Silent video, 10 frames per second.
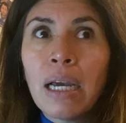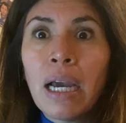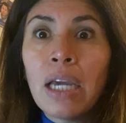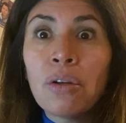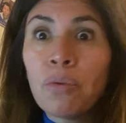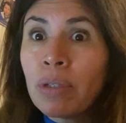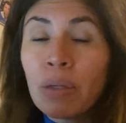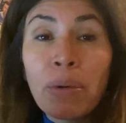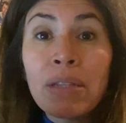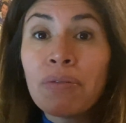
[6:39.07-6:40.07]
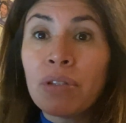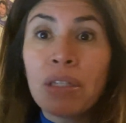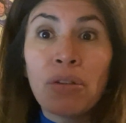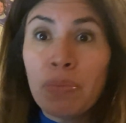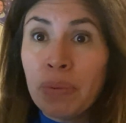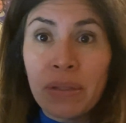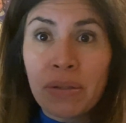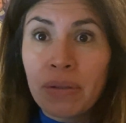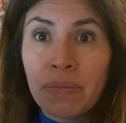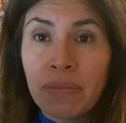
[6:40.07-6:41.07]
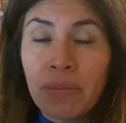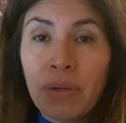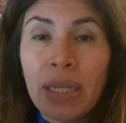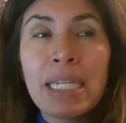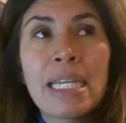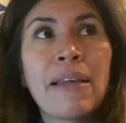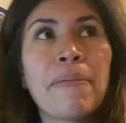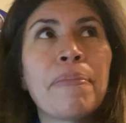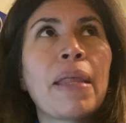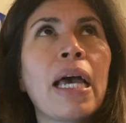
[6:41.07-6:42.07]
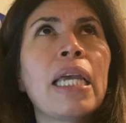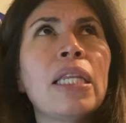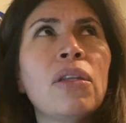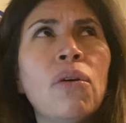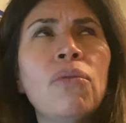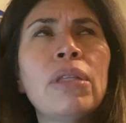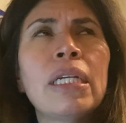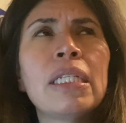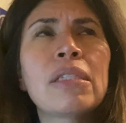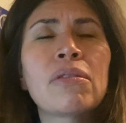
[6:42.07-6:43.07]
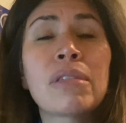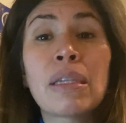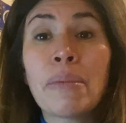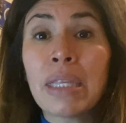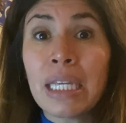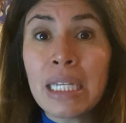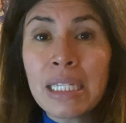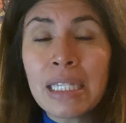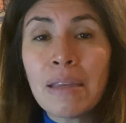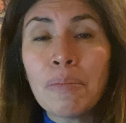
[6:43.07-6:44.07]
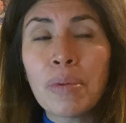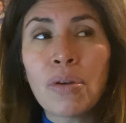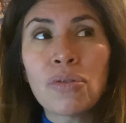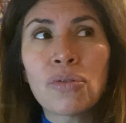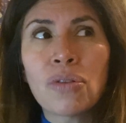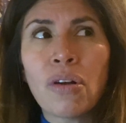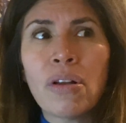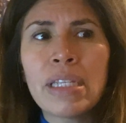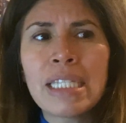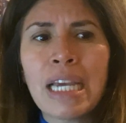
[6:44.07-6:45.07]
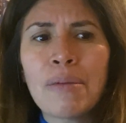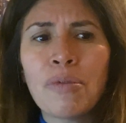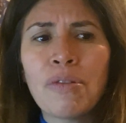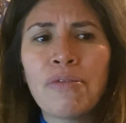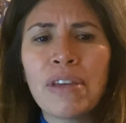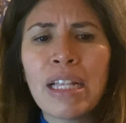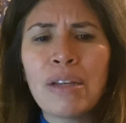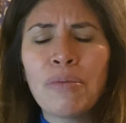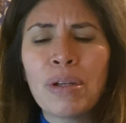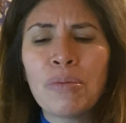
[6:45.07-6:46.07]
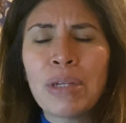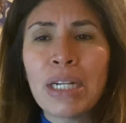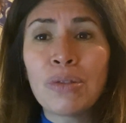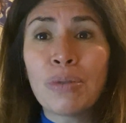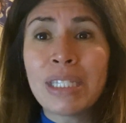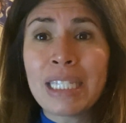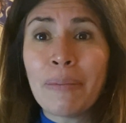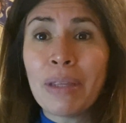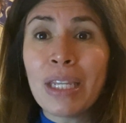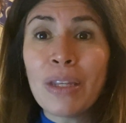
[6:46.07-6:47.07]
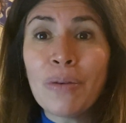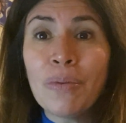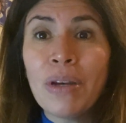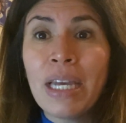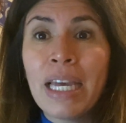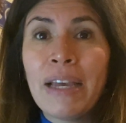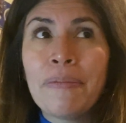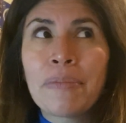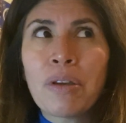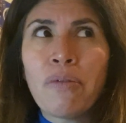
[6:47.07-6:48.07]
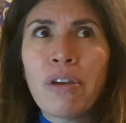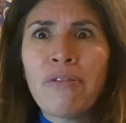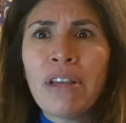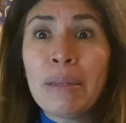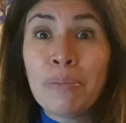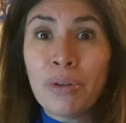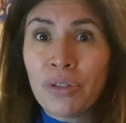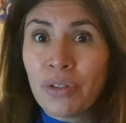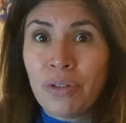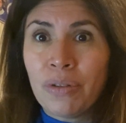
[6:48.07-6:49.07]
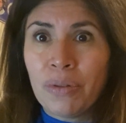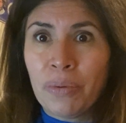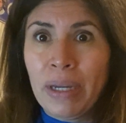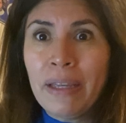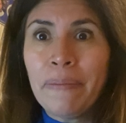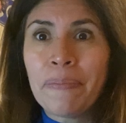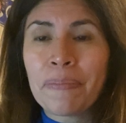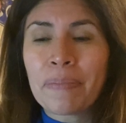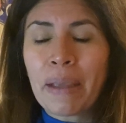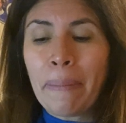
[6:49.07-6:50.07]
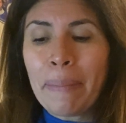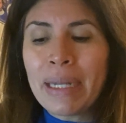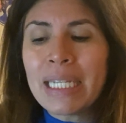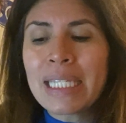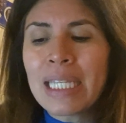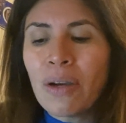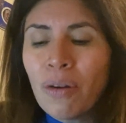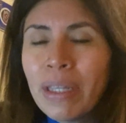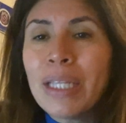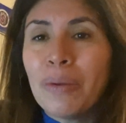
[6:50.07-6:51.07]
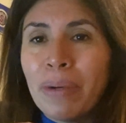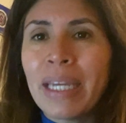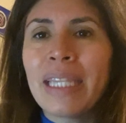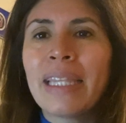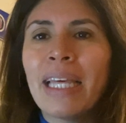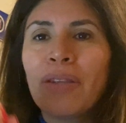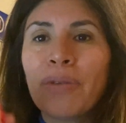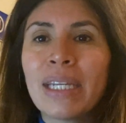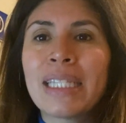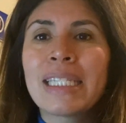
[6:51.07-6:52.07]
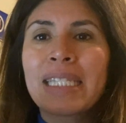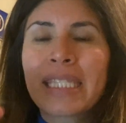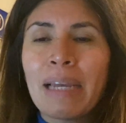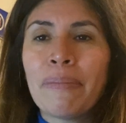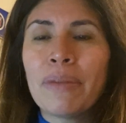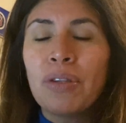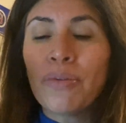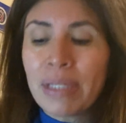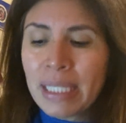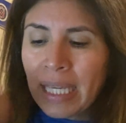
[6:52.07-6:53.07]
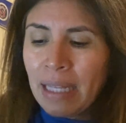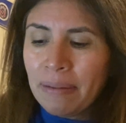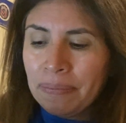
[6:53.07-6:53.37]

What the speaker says: I don't wanna wait for the other person, right? I know that it's not something easy because all the time we feel when we are doing something new, we feel imposter, right? But it's the only way that you get some new skill.